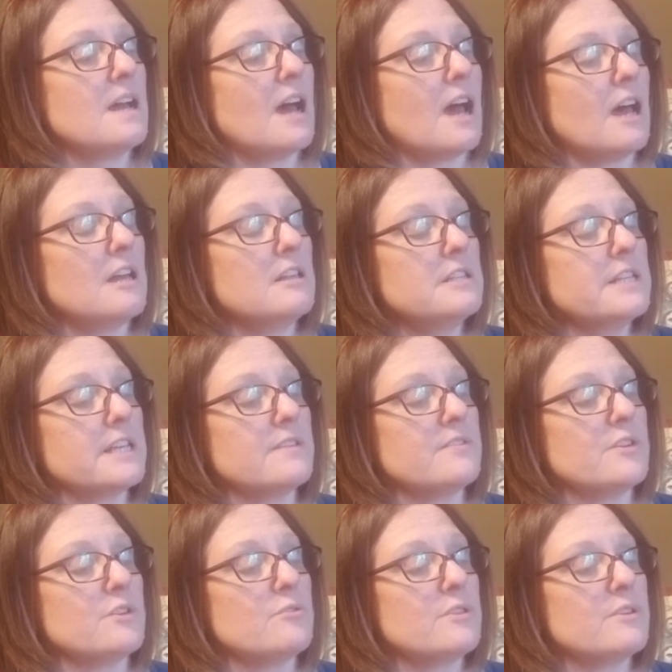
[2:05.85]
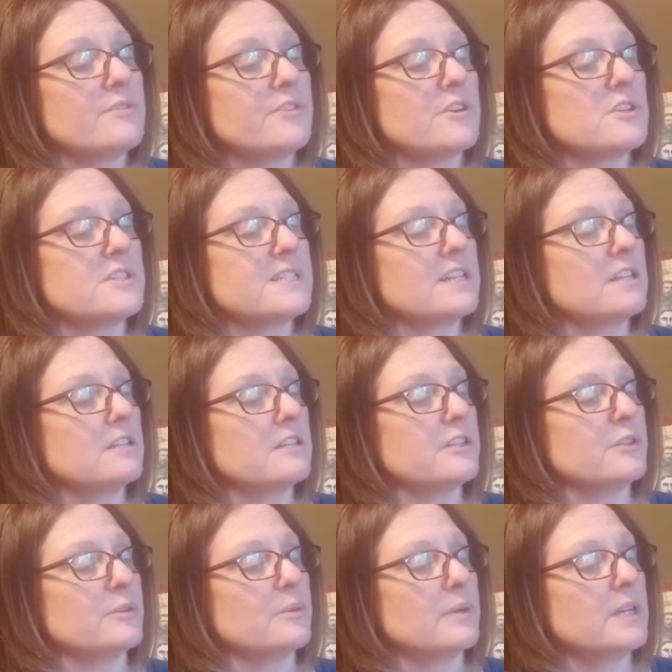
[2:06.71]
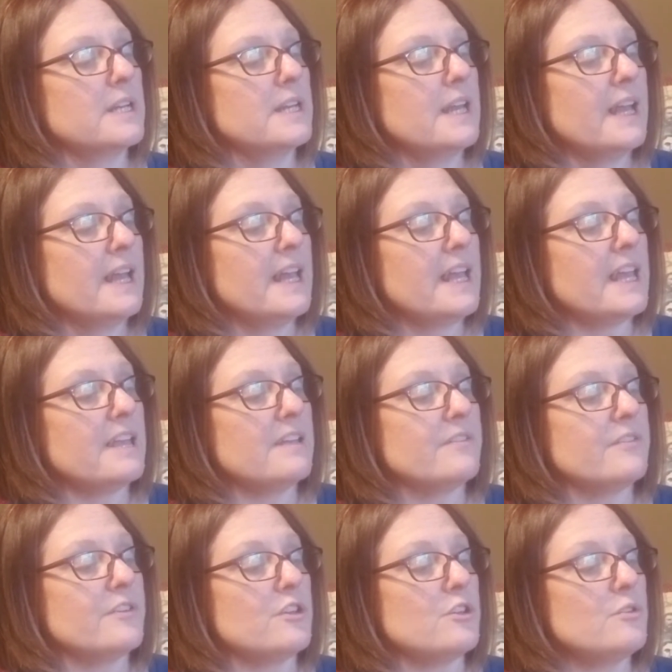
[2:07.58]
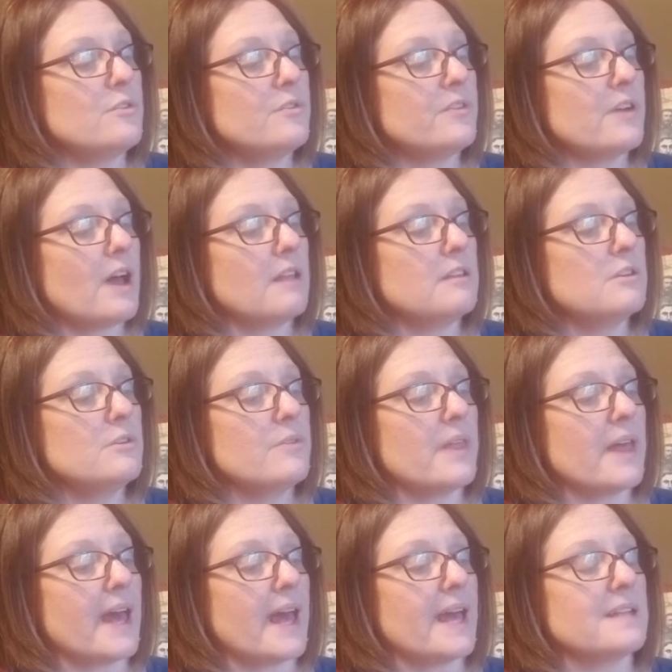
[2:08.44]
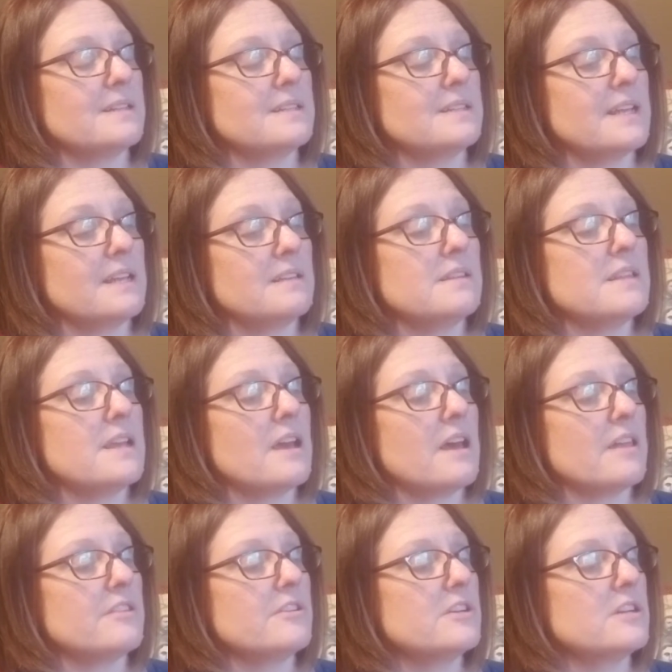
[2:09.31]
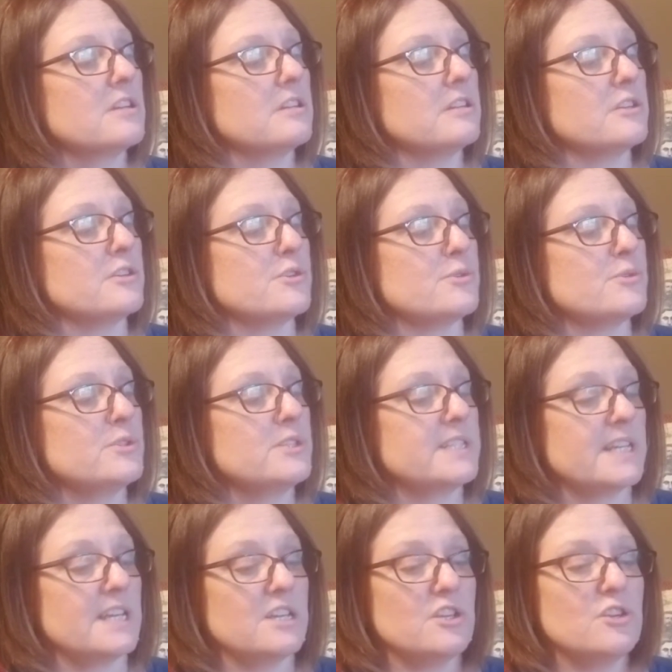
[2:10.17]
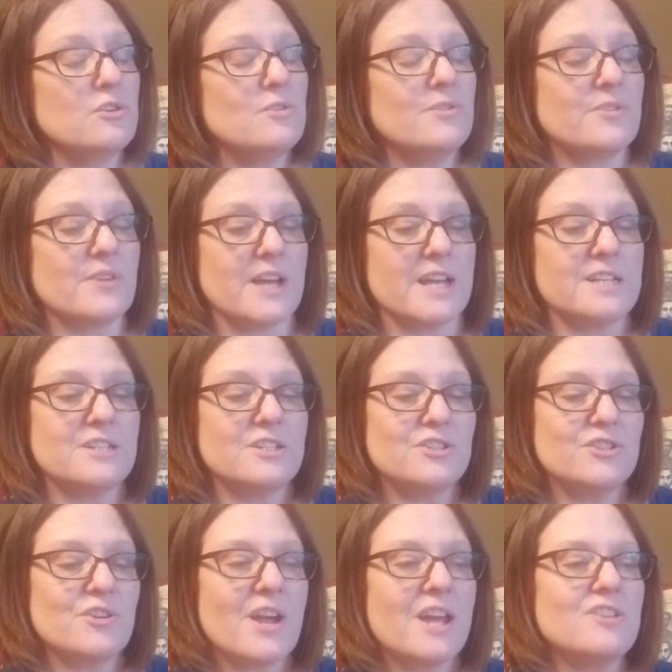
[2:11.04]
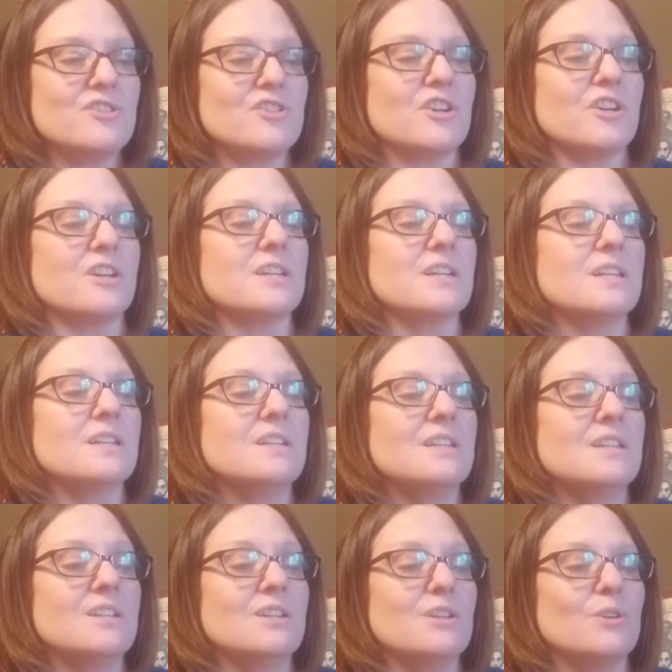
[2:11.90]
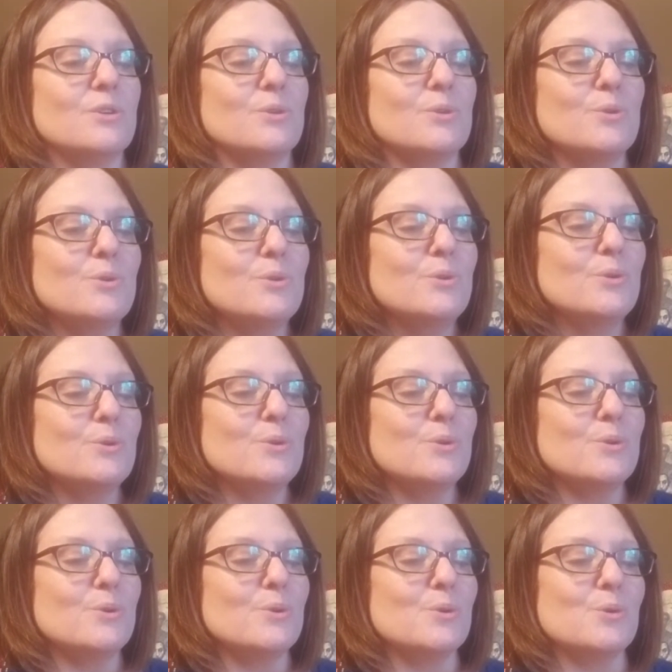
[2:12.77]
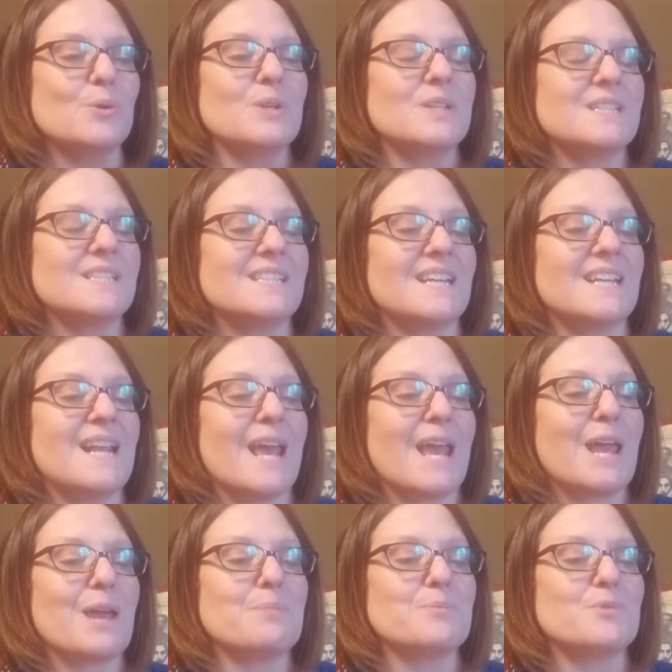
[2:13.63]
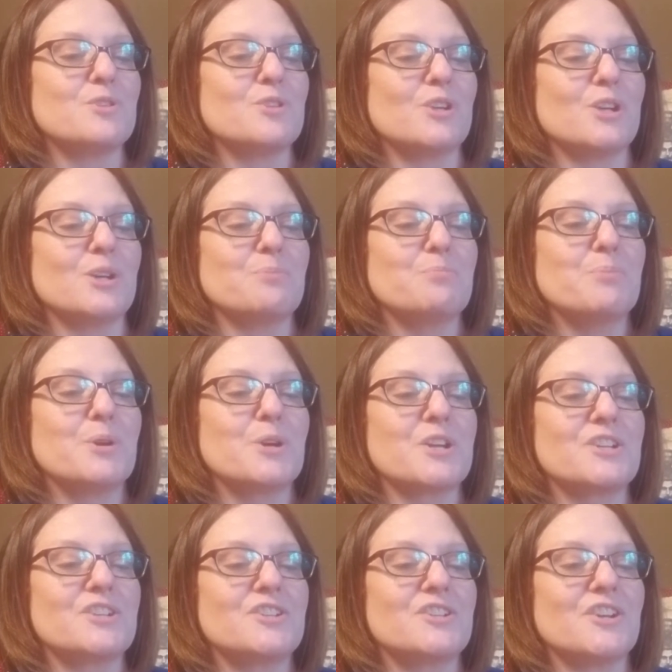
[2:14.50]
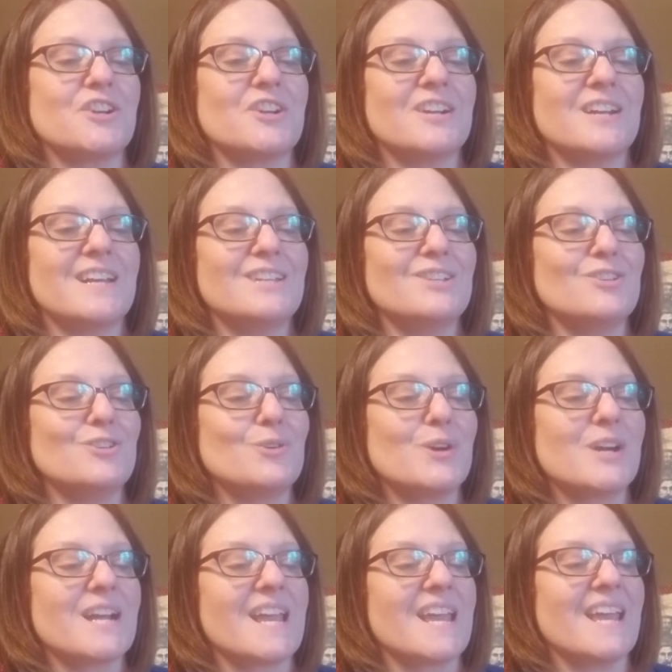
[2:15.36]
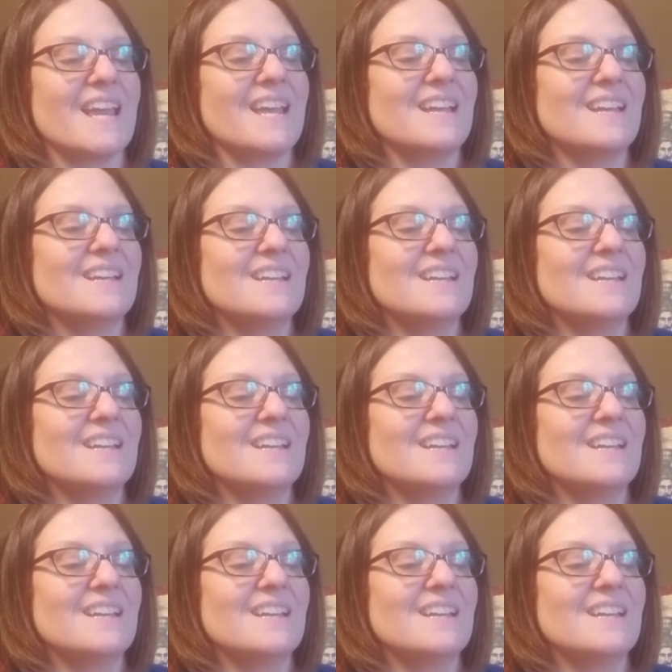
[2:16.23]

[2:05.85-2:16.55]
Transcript: I'll give you the first clue. If you follow that and the other clues, you'll find a treasure. Ooh, said Hampshire, Berkshire, and Yorkie.